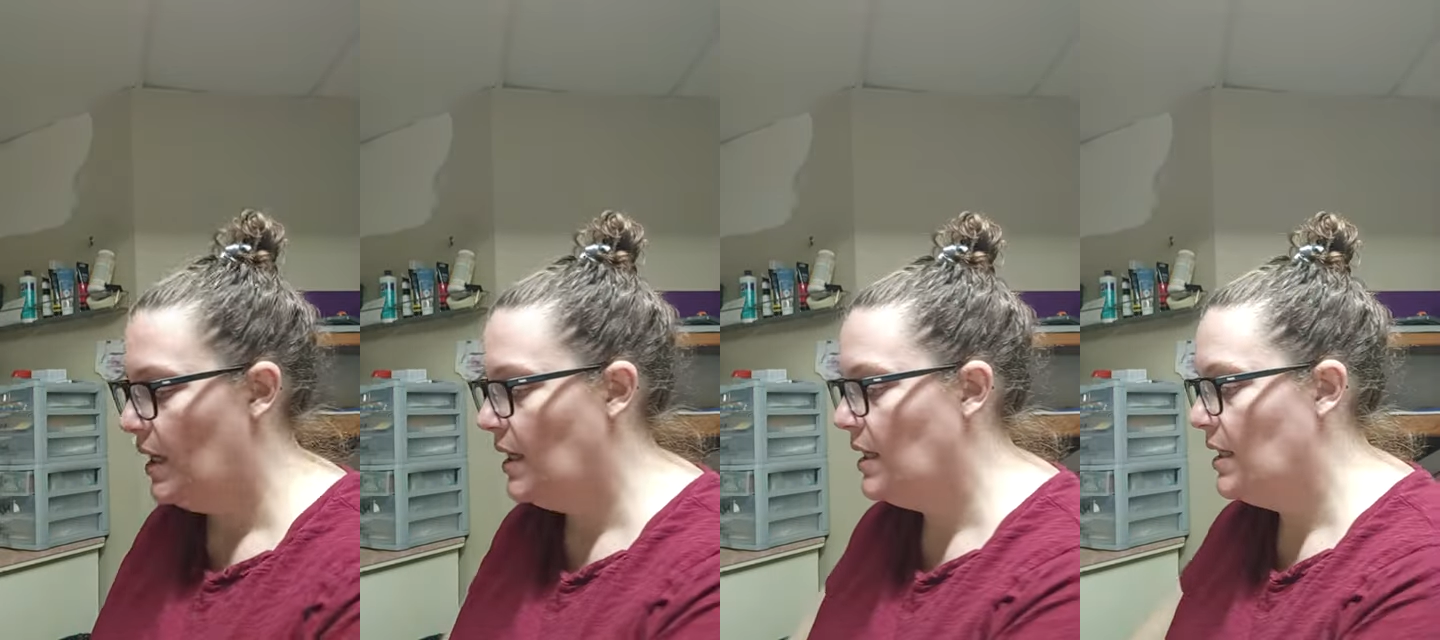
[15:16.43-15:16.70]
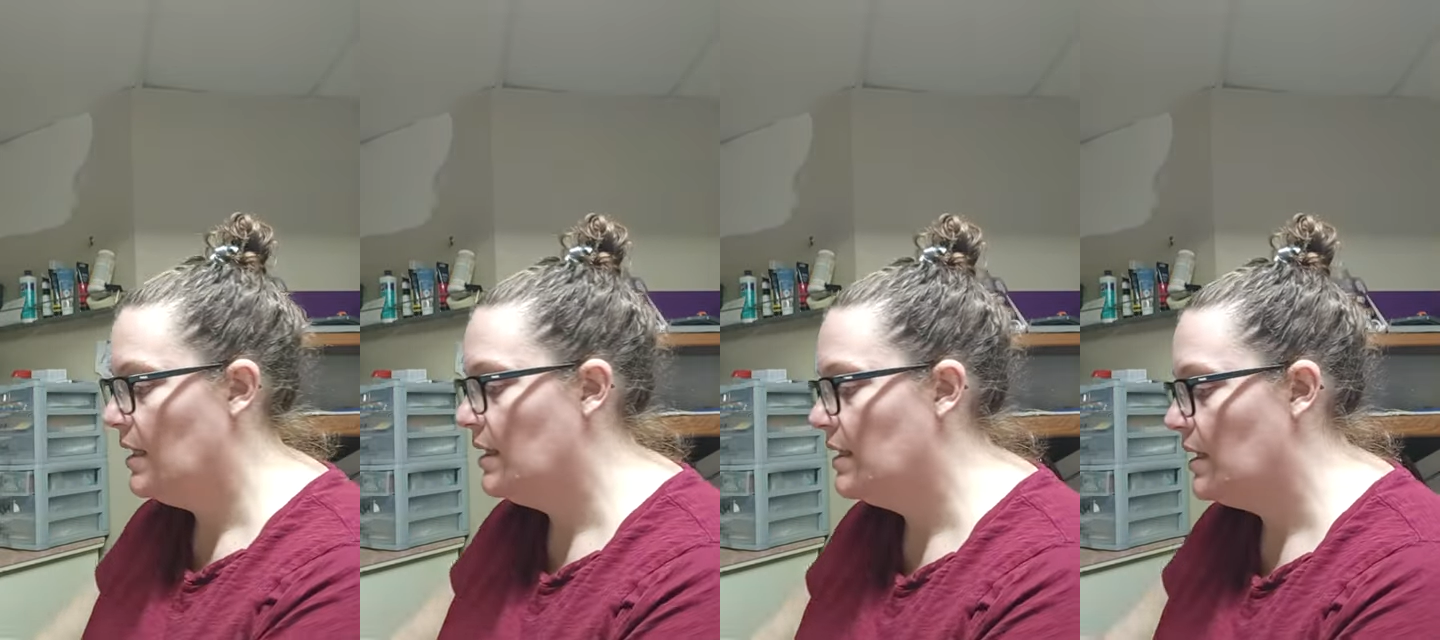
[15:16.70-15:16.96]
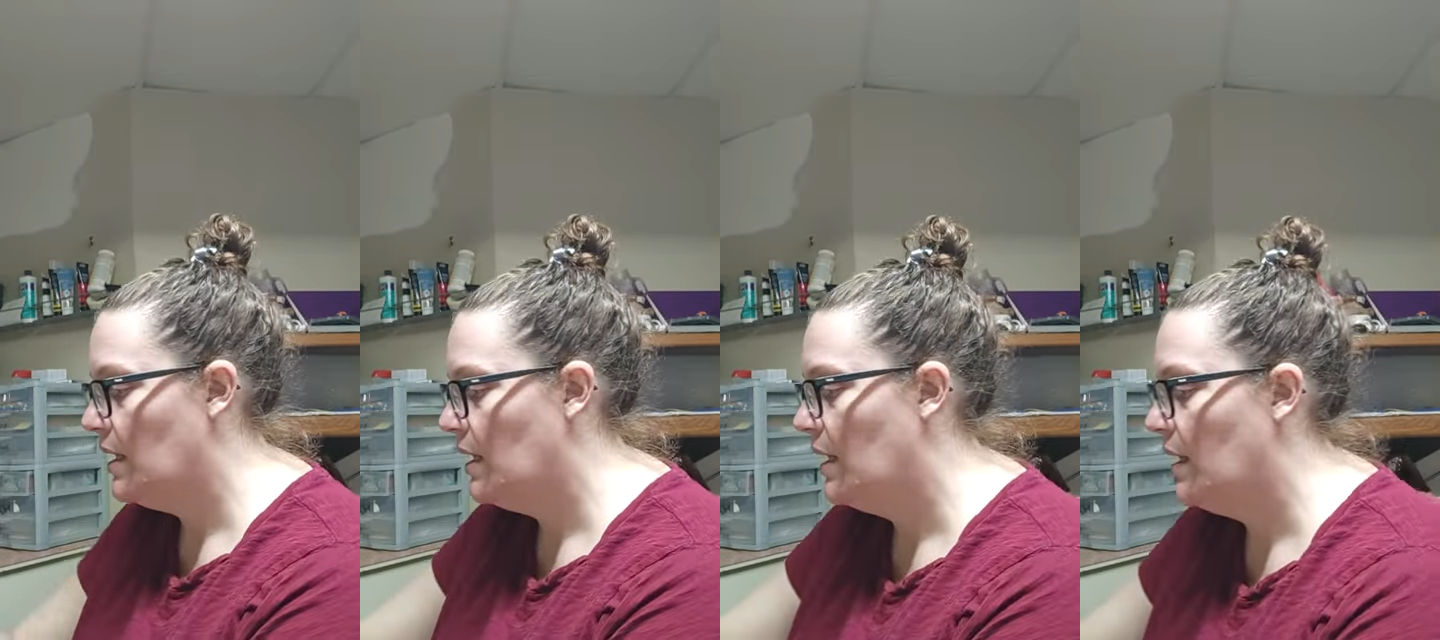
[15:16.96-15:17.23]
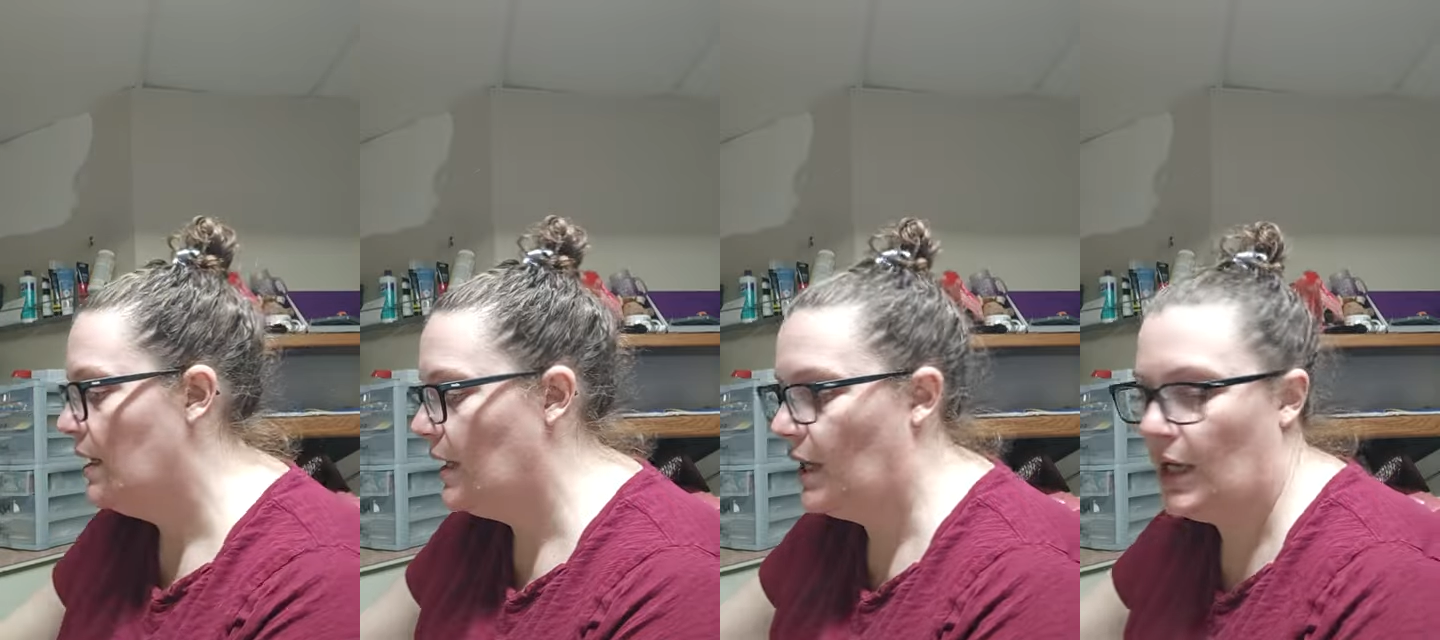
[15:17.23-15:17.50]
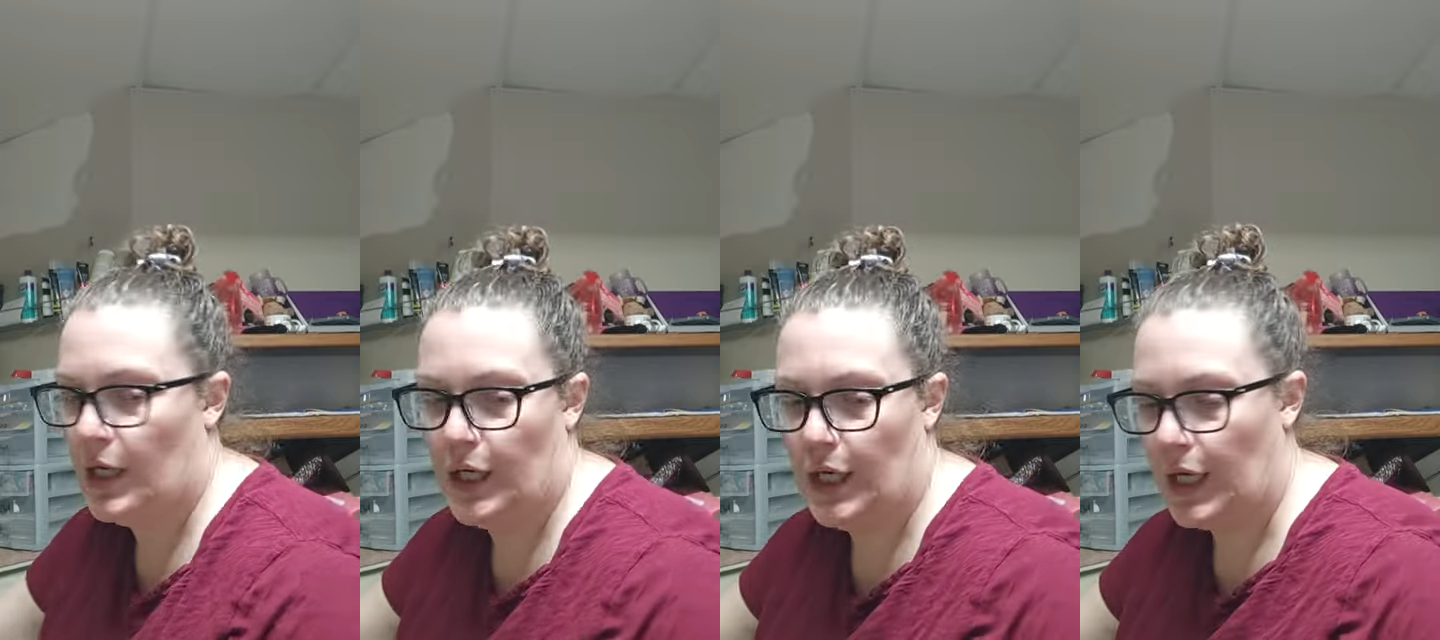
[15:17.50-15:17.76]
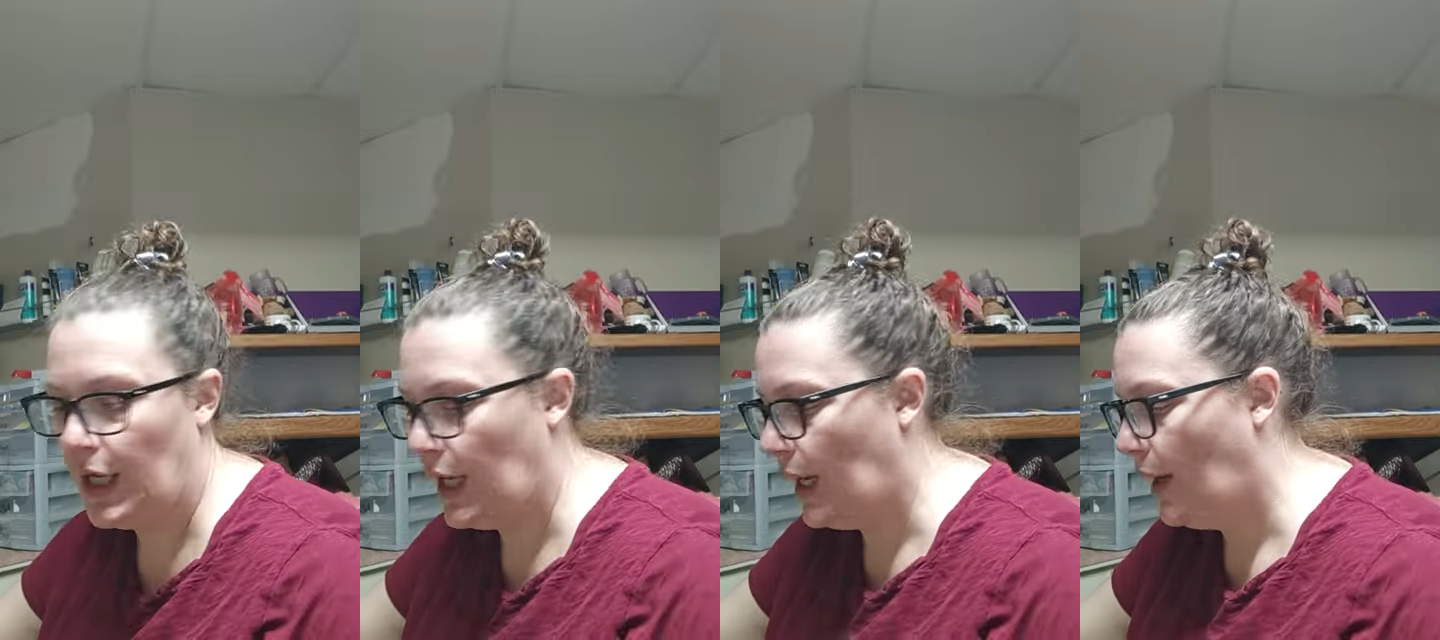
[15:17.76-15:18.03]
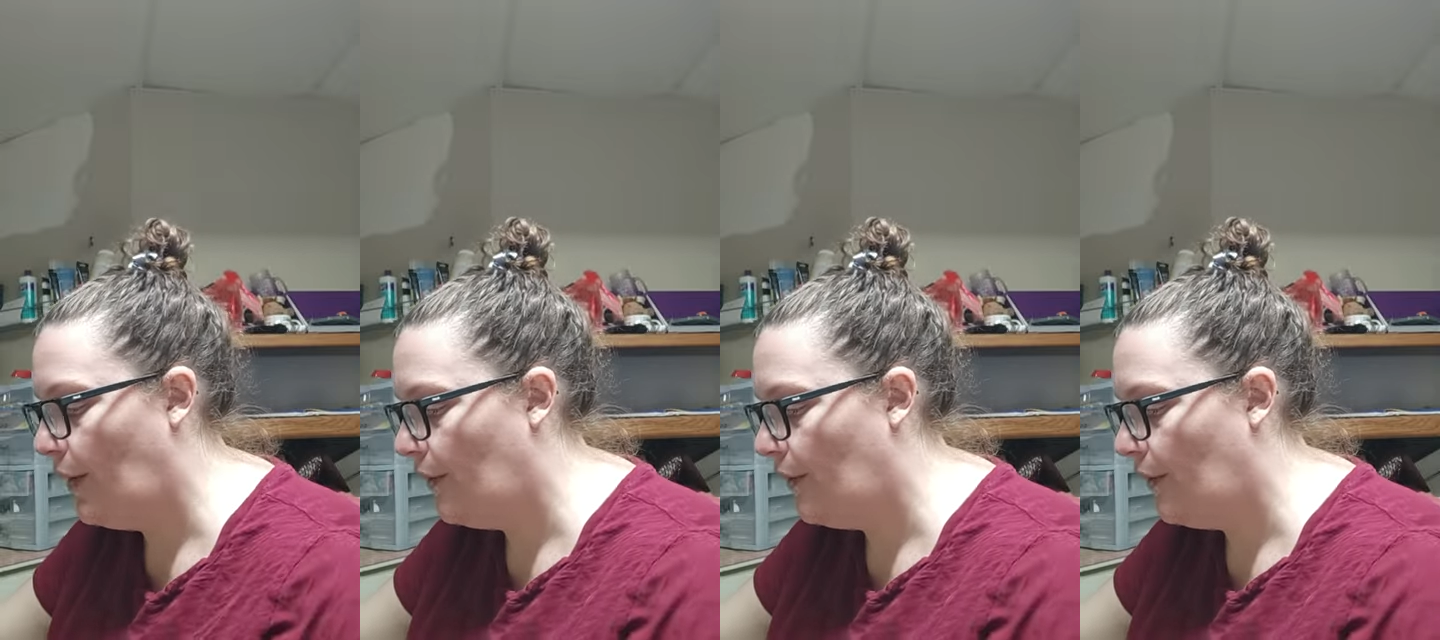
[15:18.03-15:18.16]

and there you go.